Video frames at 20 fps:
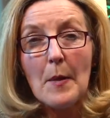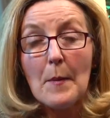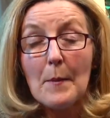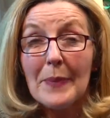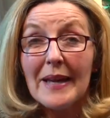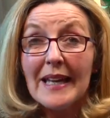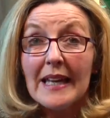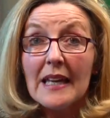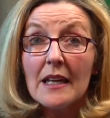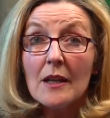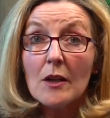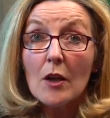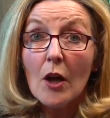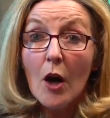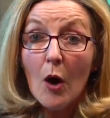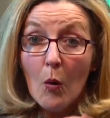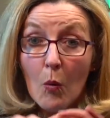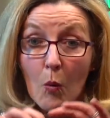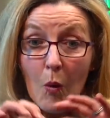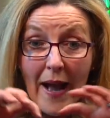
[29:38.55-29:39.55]
peel
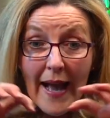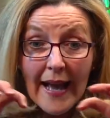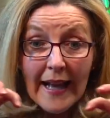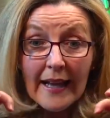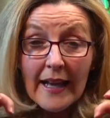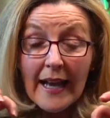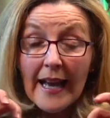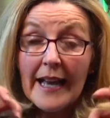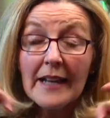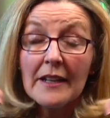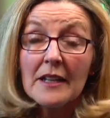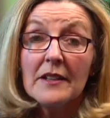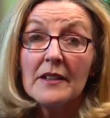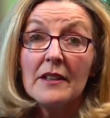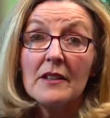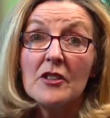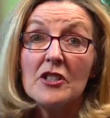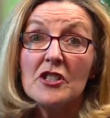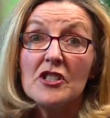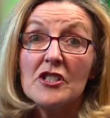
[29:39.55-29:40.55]
away
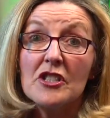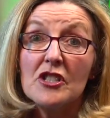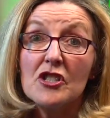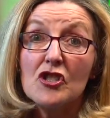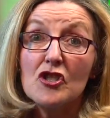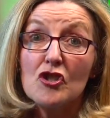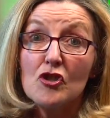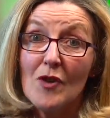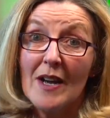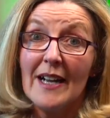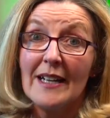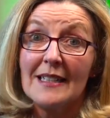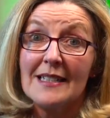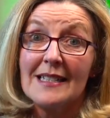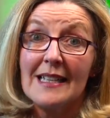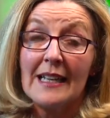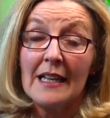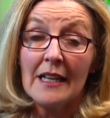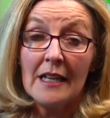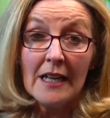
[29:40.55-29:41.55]
anything that's
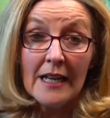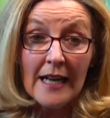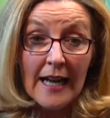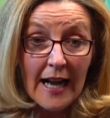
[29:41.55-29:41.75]
distracting